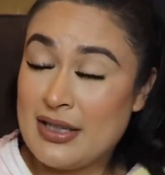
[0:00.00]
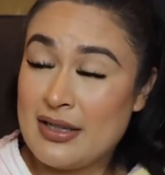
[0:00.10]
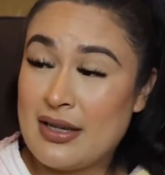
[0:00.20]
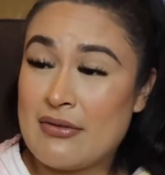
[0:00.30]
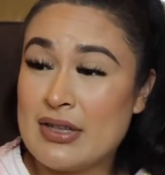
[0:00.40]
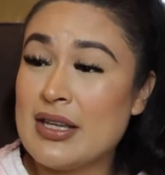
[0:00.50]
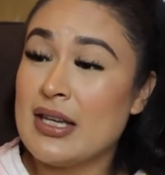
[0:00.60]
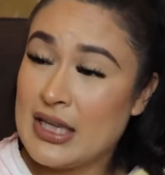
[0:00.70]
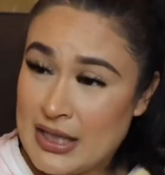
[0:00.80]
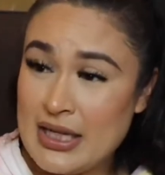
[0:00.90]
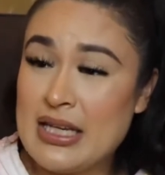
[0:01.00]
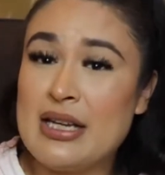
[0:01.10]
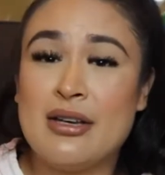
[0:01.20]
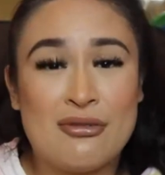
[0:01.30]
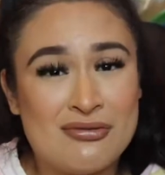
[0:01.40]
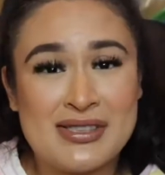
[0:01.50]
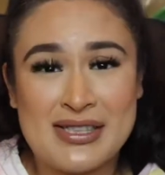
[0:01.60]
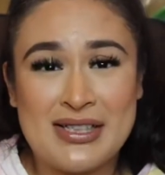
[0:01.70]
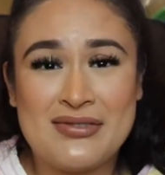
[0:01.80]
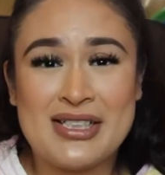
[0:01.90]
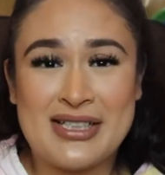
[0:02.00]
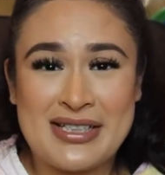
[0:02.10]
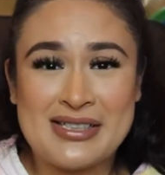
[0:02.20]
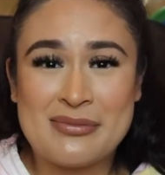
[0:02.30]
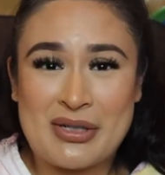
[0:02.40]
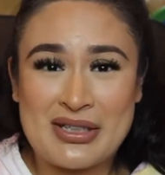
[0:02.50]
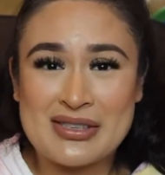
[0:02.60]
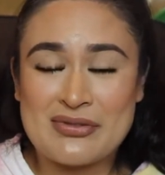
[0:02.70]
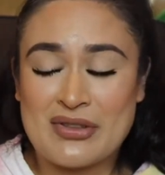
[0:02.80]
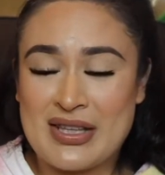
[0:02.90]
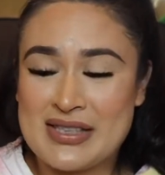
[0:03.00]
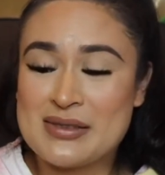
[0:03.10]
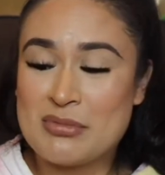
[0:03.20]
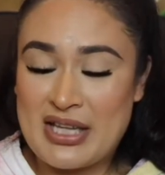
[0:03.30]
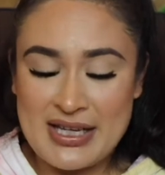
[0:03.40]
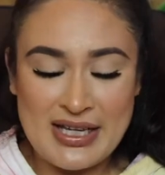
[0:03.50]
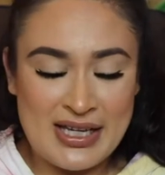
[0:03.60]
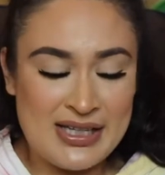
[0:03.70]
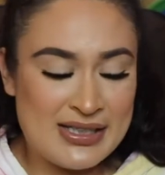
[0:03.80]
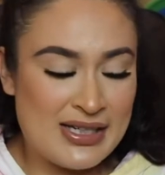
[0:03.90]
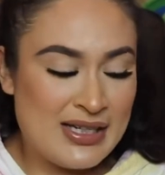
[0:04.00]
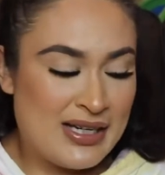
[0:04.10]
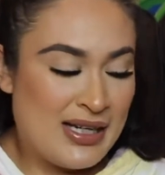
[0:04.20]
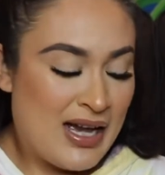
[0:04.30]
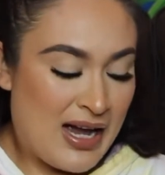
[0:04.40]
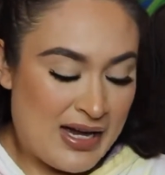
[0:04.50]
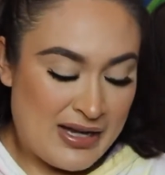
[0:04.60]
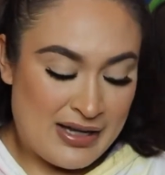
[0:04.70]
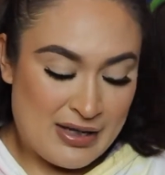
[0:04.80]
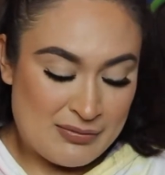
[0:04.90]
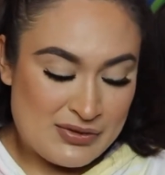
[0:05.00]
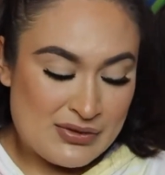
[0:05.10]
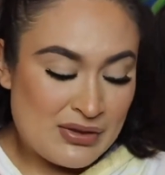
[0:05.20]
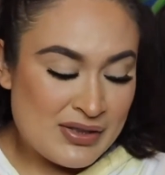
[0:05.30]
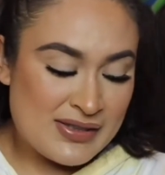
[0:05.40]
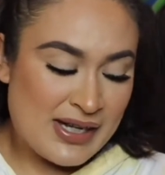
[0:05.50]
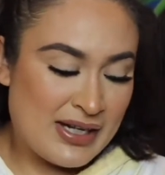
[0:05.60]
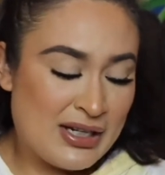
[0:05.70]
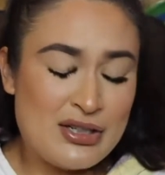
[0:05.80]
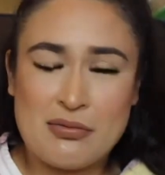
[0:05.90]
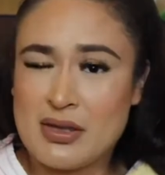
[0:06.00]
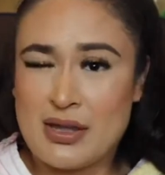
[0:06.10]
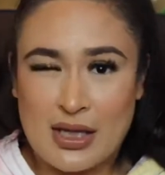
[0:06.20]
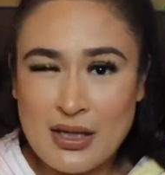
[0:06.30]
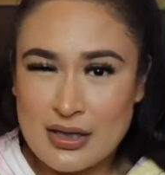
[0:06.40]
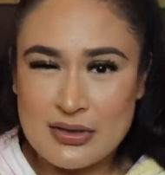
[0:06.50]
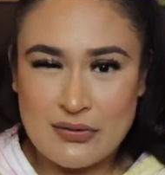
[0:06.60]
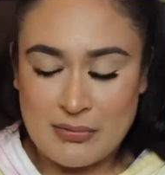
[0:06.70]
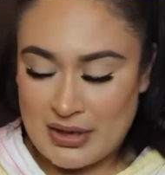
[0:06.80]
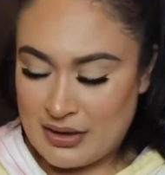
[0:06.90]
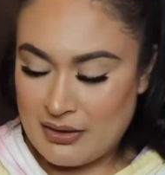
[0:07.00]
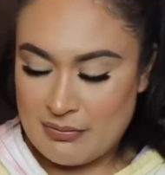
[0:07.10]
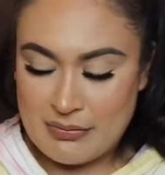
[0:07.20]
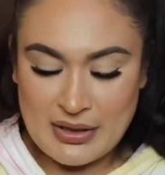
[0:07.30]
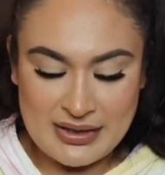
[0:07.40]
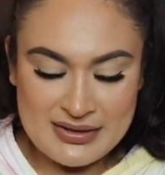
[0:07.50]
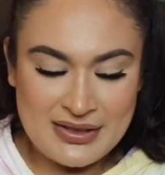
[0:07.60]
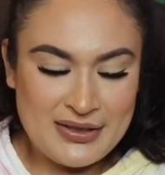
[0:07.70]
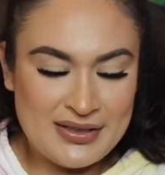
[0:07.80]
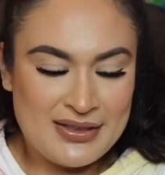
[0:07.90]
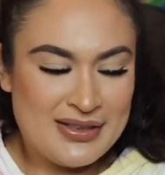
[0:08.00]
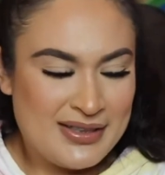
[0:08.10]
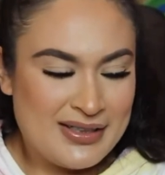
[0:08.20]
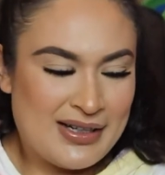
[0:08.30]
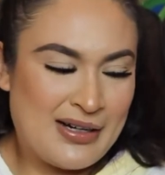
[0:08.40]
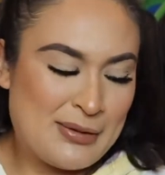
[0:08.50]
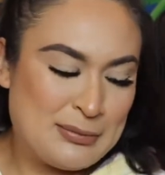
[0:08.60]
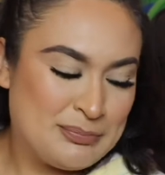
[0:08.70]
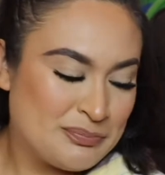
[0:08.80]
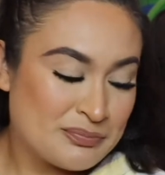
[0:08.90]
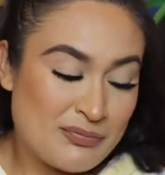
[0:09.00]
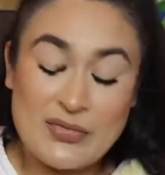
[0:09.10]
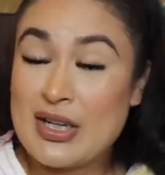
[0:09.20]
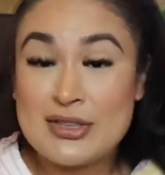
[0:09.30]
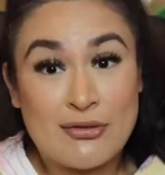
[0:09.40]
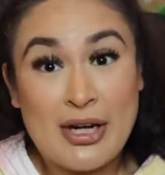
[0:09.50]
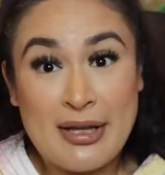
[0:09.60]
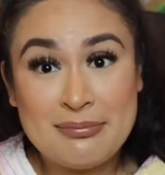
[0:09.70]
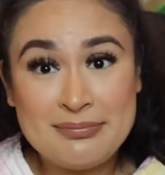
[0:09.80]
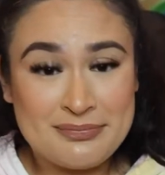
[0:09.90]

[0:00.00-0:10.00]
everything he received in his box for this play kit. I am so excited. You would think it's for me, but it's for him.